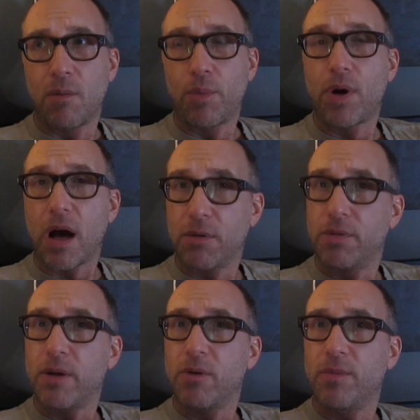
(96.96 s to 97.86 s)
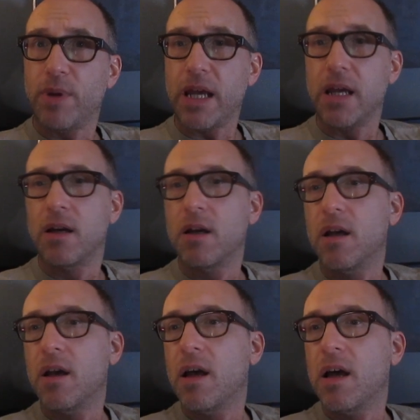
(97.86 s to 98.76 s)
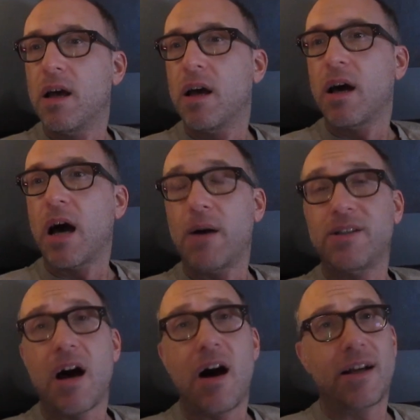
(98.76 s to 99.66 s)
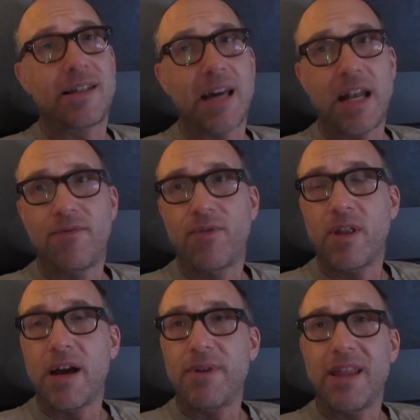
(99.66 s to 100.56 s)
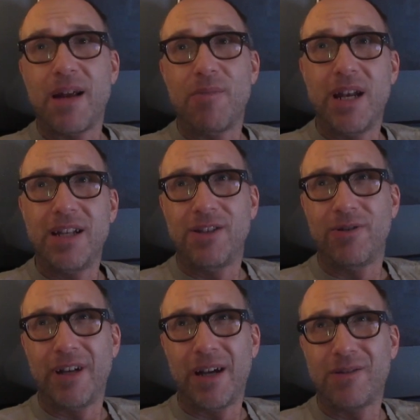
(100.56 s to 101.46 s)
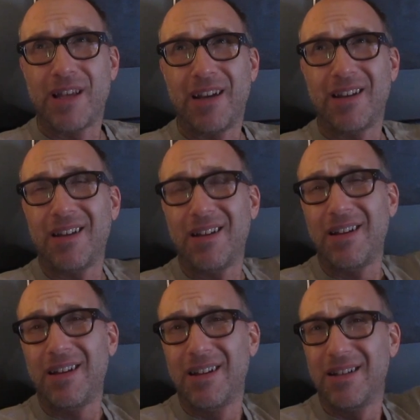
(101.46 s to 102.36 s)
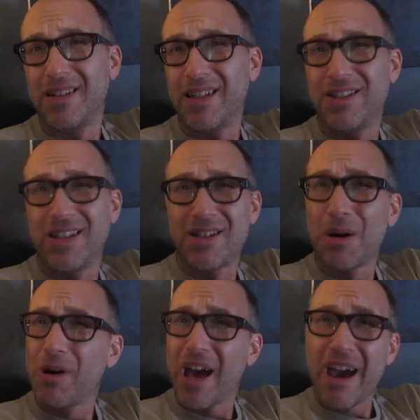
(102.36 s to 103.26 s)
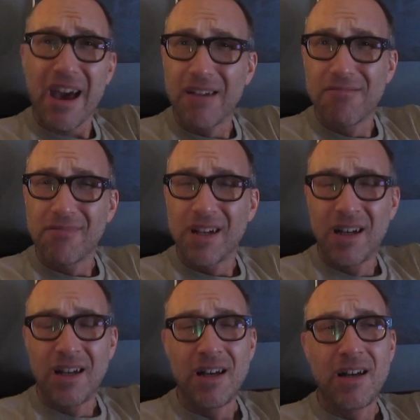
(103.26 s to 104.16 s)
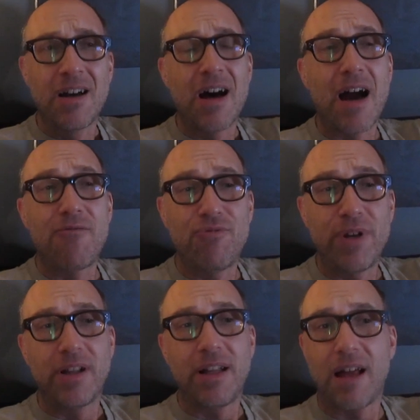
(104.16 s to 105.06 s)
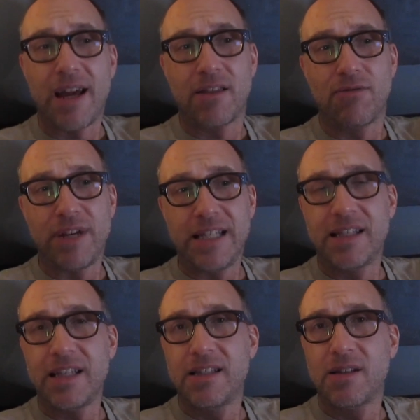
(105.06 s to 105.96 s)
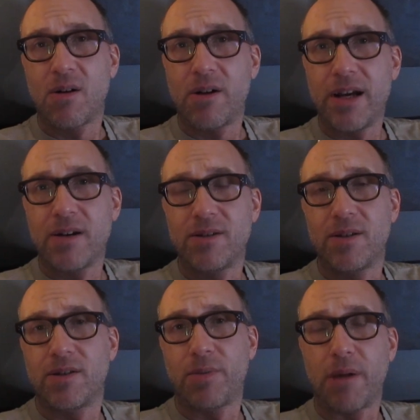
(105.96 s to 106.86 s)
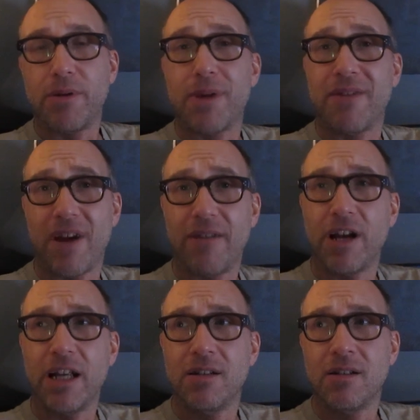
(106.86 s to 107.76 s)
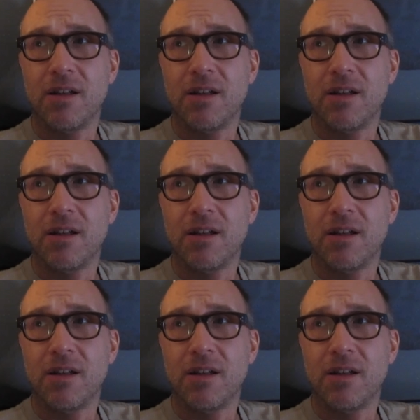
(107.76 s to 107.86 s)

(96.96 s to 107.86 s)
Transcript: Probably would be. I was all excited for them, and then I bit into it, and I was like, it's just okay. I really like the Reese's Oreos. Those are probably my favorite.